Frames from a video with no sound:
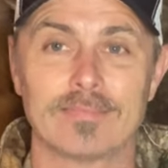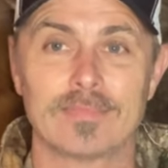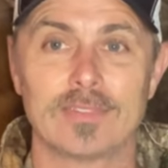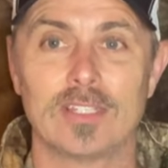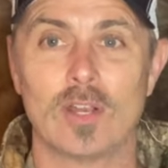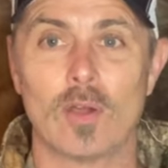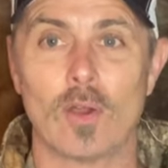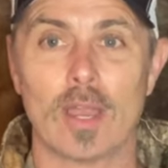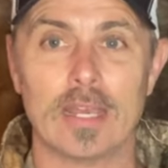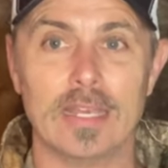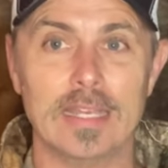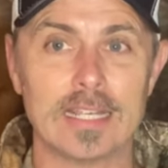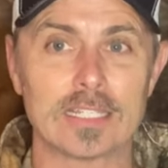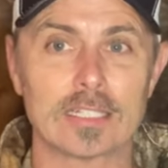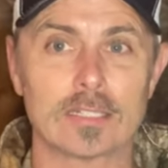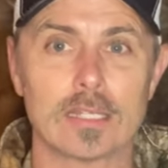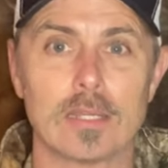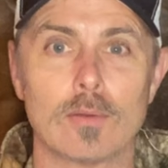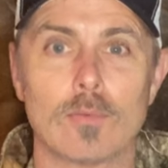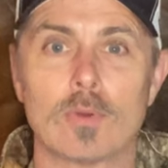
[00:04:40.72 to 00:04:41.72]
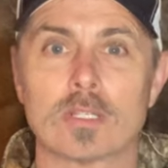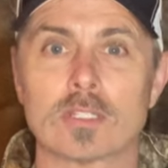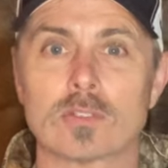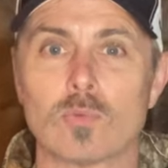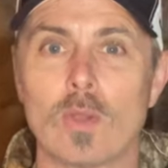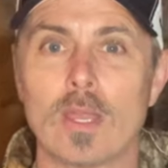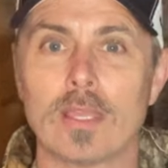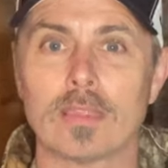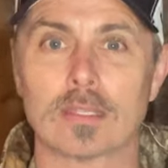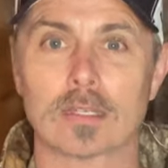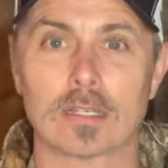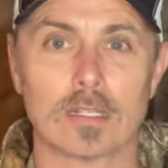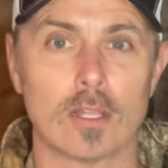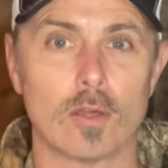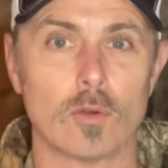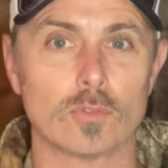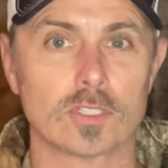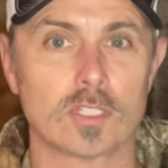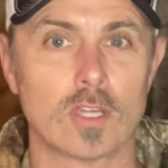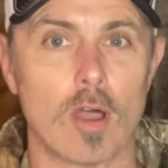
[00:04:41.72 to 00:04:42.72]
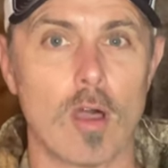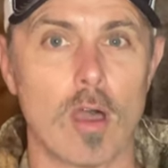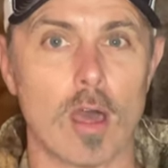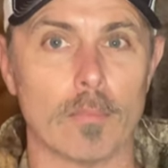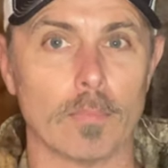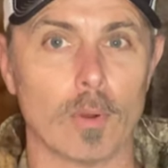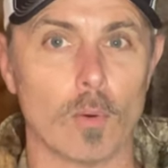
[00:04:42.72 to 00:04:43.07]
you know, initially when it's wet, the glow's gone.